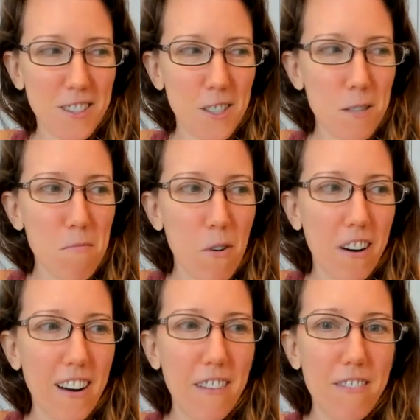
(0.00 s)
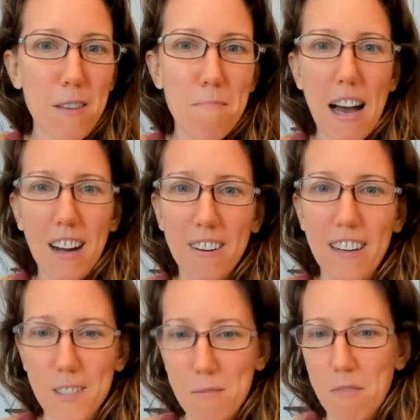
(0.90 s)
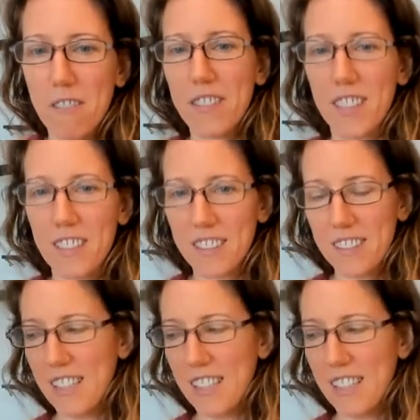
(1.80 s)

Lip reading: just more of the background, more of the,